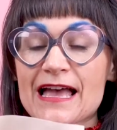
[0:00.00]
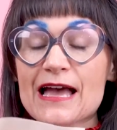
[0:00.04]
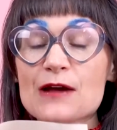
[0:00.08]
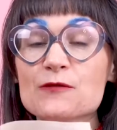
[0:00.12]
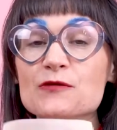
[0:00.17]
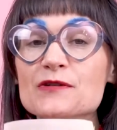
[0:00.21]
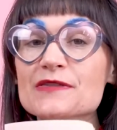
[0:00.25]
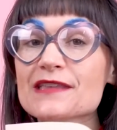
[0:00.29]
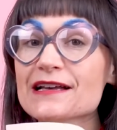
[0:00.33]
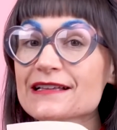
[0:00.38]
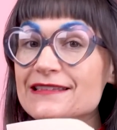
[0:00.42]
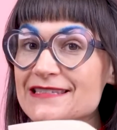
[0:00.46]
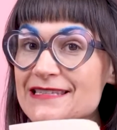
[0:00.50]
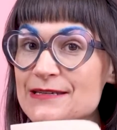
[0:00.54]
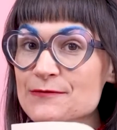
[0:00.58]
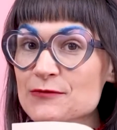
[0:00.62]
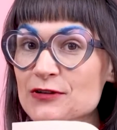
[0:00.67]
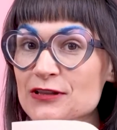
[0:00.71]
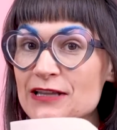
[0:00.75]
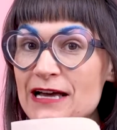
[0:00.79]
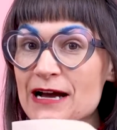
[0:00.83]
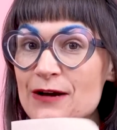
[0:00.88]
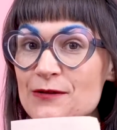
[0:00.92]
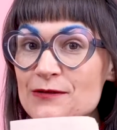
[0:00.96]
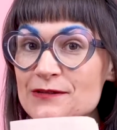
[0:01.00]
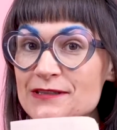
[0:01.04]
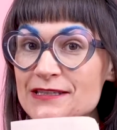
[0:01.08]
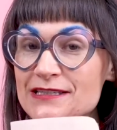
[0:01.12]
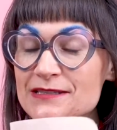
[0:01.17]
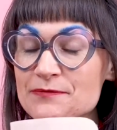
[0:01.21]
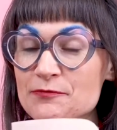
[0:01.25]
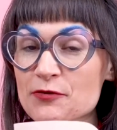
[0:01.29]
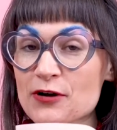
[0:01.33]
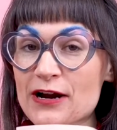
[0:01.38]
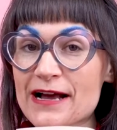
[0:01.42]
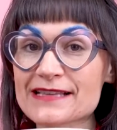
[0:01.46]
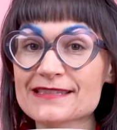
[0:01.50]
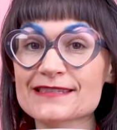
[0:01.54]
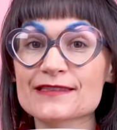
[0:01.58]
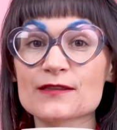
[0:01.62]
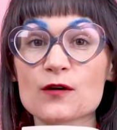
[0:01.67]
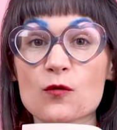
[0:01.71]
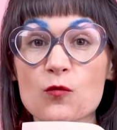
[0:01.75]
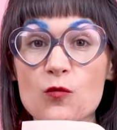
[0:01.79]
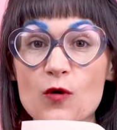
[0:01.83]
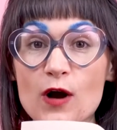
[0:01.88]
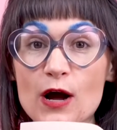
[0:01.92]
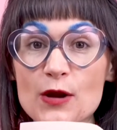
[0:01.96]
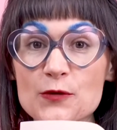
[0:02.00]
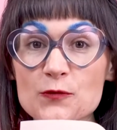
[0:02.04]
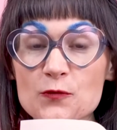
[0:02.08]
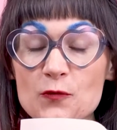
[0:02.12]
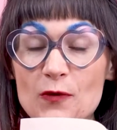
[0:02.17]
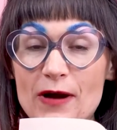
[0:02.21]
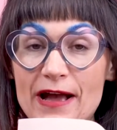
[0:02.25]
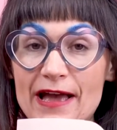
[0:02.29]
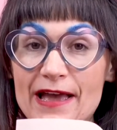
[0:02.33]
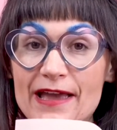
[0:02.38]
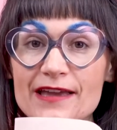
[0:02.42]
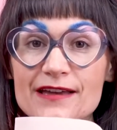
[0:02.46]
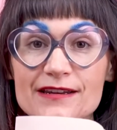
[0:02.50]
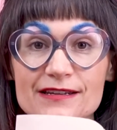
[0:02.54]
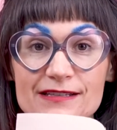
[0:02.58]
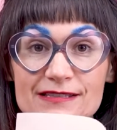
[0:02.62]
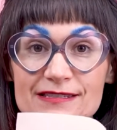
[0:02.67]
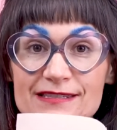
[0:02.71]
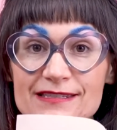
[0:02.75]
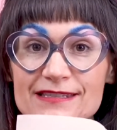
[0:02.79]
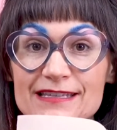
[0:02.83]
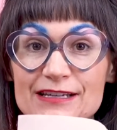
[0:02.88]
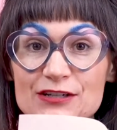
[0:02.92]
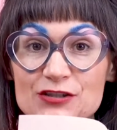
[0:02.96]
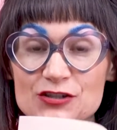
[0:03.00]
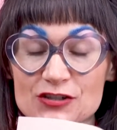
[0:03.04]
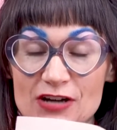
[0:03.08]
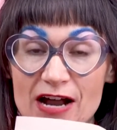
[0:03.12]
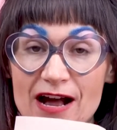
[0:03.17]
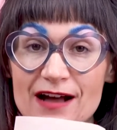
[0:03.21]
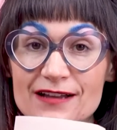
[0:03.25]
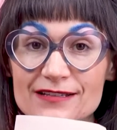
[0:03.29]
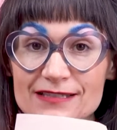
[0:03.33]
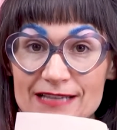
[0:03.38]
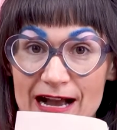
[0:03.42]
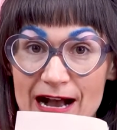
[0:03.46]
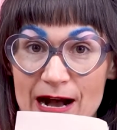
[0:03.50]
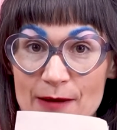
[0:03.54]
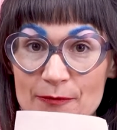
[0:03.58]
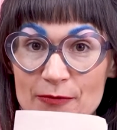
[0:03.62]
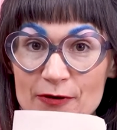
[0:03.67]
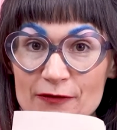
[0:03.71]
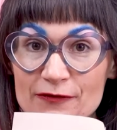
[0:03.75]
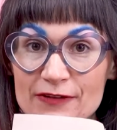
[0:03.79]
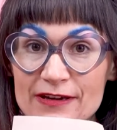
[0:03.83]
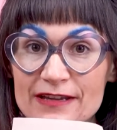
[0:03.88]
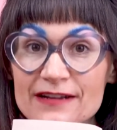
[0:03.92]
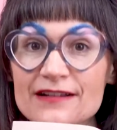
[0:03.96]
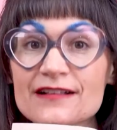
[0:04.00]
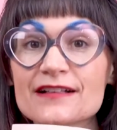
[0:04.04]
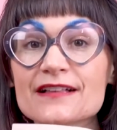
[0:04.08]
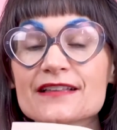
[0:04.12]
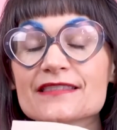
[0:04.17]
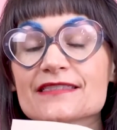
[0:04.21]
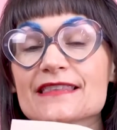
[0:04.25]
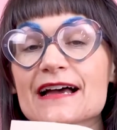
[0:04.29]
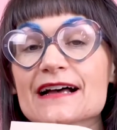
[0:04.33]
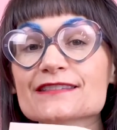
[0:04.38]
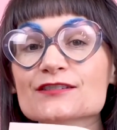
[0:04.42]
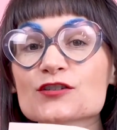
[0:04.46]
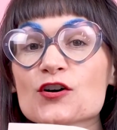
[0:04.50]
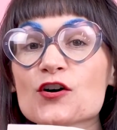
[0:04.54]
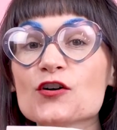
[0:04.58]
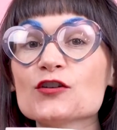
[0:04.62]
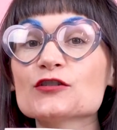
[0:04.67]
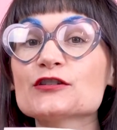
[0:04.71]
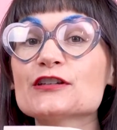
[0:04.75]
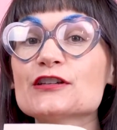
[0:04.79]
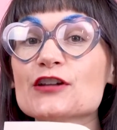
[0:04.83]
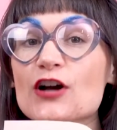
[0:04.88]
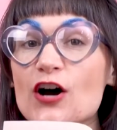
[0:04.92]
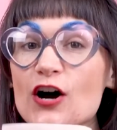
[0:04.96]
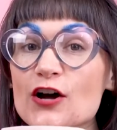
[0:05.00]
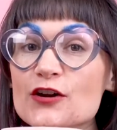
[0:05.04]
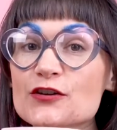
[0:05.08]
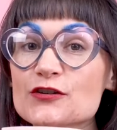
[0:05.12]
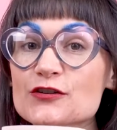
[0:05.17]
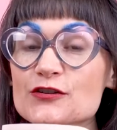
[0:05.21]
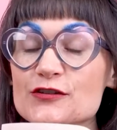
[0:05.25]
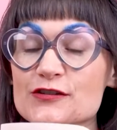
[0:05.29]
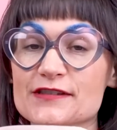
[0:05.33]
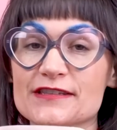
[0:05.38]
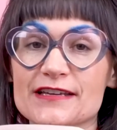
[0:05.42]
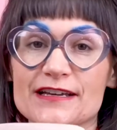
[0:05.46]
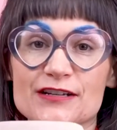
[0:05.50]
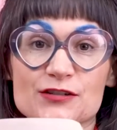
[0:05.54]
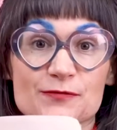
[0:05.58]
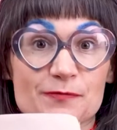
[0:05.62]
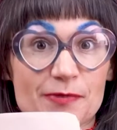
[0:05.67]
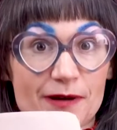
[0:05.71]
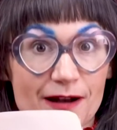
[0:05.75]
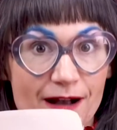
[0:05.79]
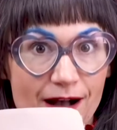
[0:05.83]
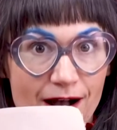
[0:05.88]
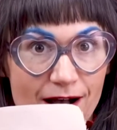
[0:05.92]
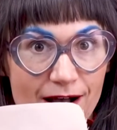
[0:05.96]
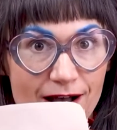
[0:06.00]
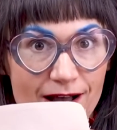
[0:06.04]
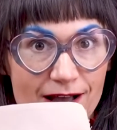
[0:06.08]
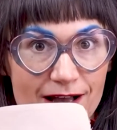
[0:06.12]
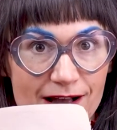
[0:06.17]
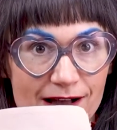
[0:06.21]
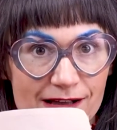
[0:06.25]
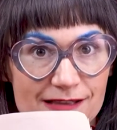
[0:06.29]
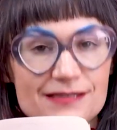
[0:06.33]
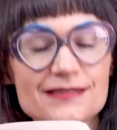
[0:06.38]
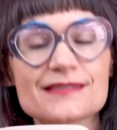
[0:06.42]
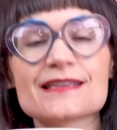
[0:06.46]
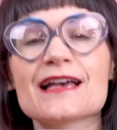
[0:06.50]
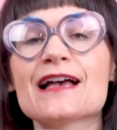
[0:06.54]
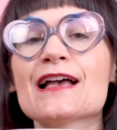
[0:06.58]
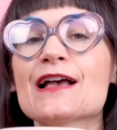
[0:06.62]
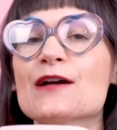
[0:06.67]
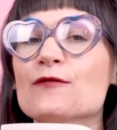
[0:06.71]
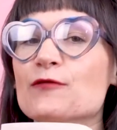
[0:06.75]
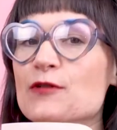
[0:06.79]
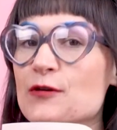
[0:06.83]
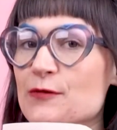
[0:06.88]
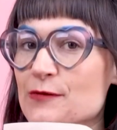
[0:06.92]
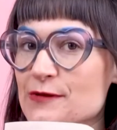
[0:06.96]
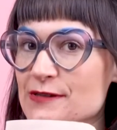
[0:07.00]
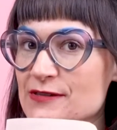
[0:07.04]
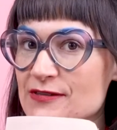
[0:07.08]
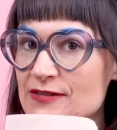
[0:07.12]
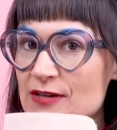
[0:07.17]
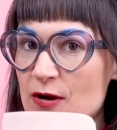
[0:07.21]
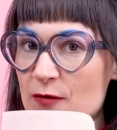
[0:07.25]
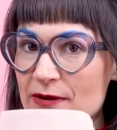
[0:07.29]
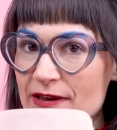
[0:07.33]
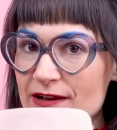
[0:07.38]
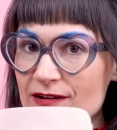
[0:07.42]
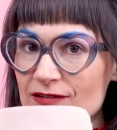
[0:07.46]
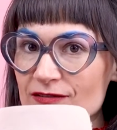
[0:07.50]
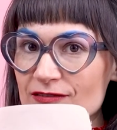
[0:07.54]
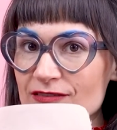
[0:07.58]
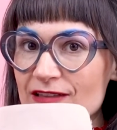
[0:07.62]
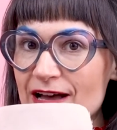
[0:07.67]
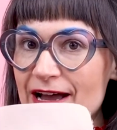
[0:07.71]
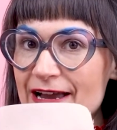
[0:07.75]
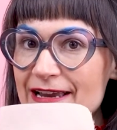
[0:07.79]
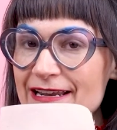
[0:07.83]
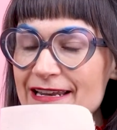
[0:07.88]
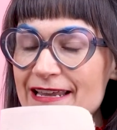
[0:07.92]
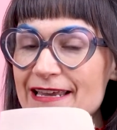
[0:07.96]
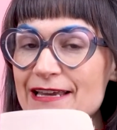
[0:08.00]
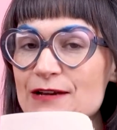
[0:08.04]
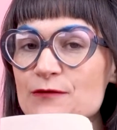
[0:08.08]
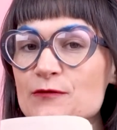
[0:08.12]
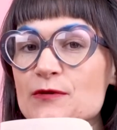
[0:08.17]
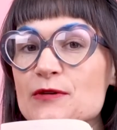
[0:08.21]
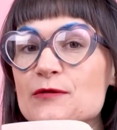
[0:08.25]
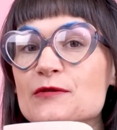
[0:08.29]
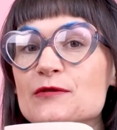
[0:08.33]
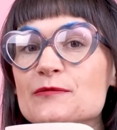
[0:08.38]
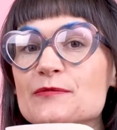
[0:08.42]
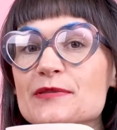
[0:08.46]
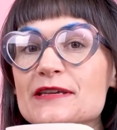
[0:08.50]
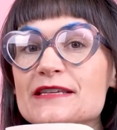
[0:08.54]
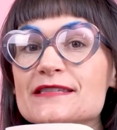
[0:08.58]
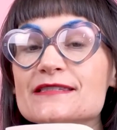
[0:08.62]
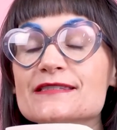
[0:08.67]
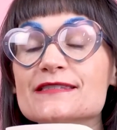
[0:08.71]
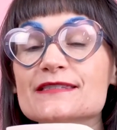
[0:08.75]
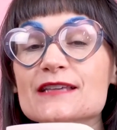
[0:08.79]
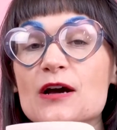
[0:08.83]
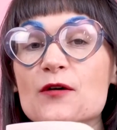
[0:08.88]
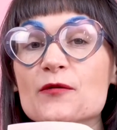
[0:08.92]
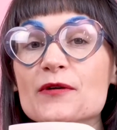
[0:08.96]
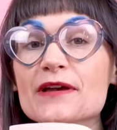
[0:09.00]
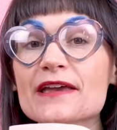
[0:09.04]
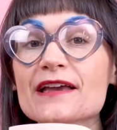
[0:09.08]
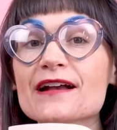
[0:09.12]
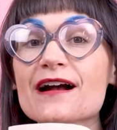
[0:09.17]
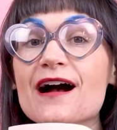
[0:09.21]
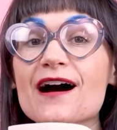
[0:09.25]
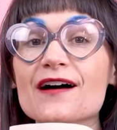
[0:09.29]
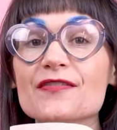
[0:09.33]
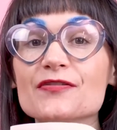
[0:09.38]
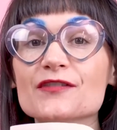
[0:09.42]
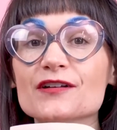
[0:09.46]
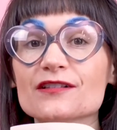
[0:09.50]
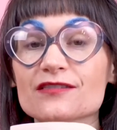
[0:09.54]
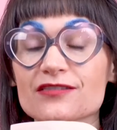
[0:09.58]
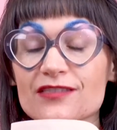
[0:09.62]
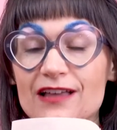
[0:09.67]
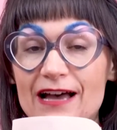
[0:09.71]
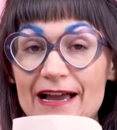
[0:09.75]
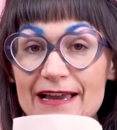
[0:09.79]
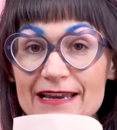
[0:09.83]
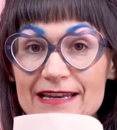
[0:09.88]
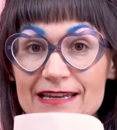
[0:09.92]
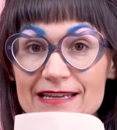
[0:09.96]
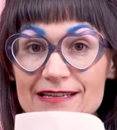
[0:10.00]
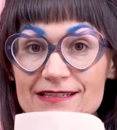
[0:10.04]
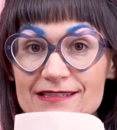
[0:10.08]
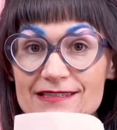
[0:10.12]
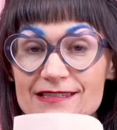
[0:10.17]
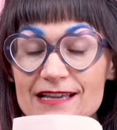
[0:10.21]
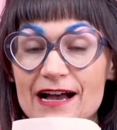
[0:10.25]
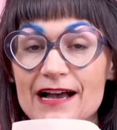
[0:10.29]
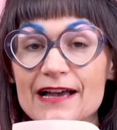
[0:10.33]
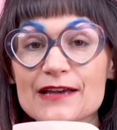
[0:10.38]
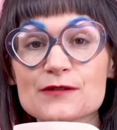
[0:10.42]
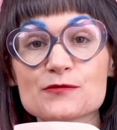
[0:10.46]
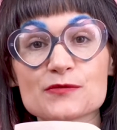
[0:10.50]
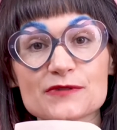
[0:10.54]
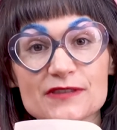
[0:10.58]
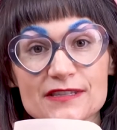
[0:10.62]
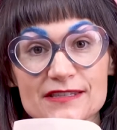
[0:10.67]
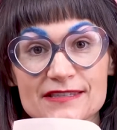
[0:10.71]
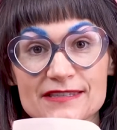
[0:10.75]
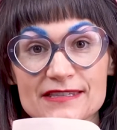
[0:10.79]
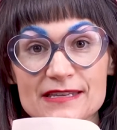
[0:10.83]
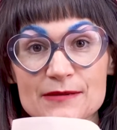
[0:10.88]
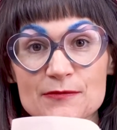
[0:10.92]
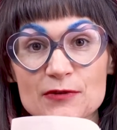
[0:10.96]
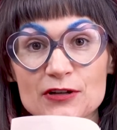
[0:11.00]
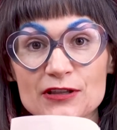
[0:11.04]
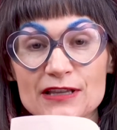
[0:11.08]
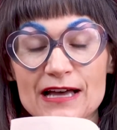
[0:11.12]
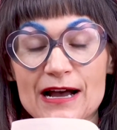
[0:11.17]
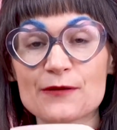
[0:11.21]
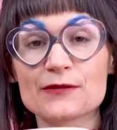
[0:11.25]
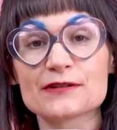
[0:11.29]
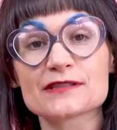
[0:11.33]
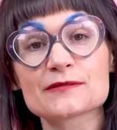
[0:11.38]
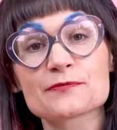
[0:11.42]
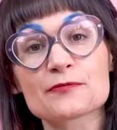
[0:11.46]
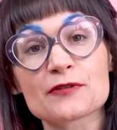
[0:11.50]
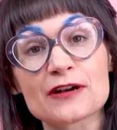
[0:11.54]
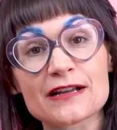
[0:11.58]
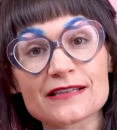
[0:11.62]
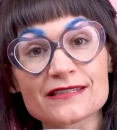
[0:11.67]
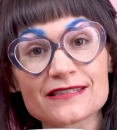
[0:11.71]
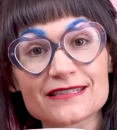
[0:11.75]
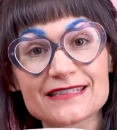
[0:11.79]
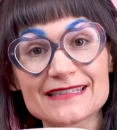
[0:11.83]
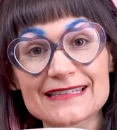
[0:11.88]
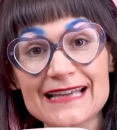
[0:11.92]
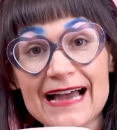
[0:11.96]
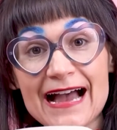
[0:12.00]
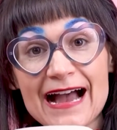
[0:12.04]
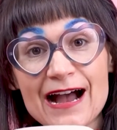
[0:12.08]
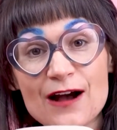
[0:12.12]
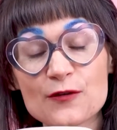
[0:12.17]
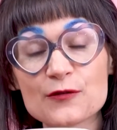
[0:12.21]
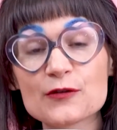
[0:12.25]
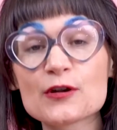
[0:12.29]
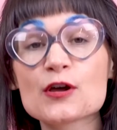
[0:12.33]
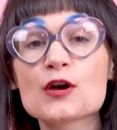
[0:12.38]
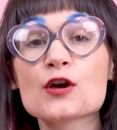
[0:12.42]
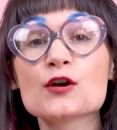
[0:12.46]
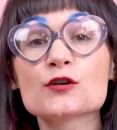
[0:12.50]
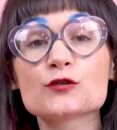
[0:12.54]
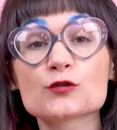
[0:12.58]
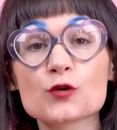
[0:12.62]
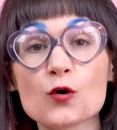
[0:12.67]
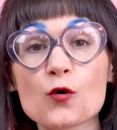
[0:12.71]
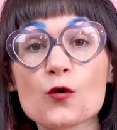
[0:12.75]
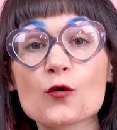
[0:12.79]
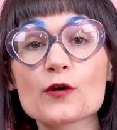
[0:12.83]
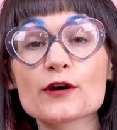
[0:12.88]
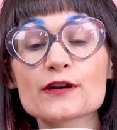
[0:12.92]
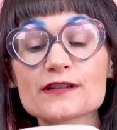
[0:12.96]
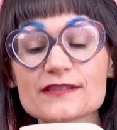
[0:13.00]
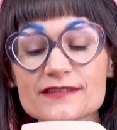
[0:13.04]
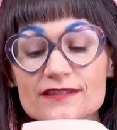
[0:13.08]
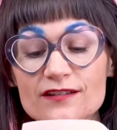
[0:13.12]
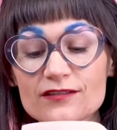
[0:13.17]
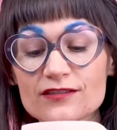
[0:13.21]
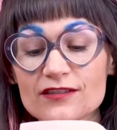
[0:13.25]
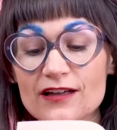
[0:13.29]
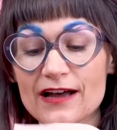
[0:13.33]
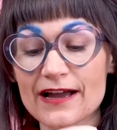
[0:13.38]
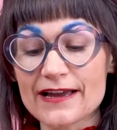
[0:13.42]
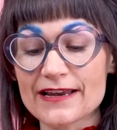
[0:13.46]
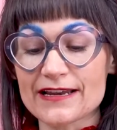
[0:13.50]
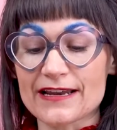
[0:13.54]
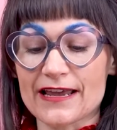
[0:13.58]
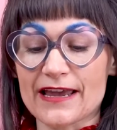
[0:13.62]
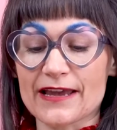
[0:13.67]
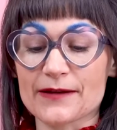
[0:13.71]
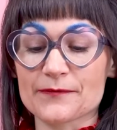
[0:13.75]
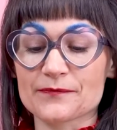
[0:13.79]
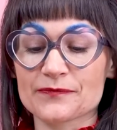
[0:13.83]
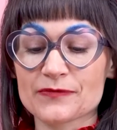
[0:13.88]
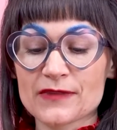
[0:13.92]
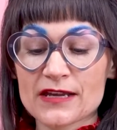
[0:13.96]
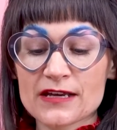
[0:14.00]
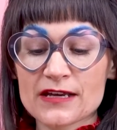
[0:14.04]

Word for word: And when that seam allowance is pressed the one way and it's stitched on top of it, that's called an understitch because we were sewing a lining, we would be sewing on the lining side with the seam allowance pressed down towards the lining.